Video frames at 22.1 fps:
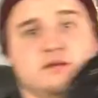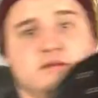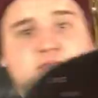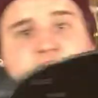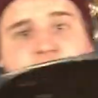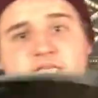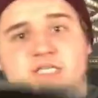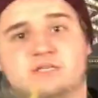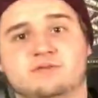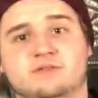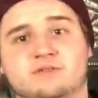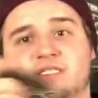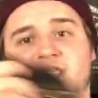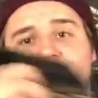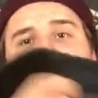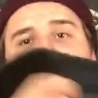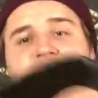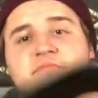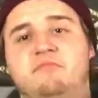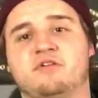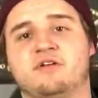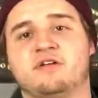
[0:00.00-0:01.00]
This one's
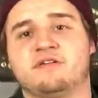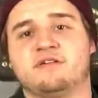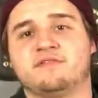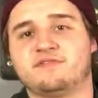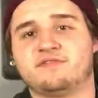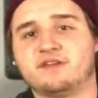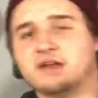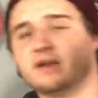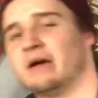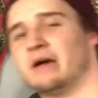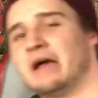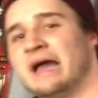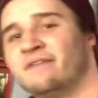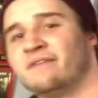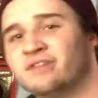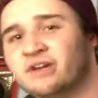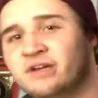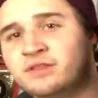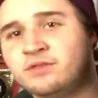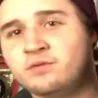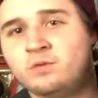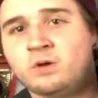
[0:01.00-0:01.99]
commemorative. I don't have it
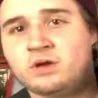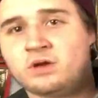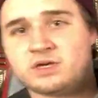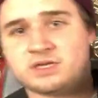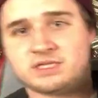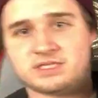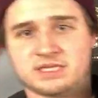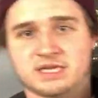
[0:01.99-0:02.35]
on the wall because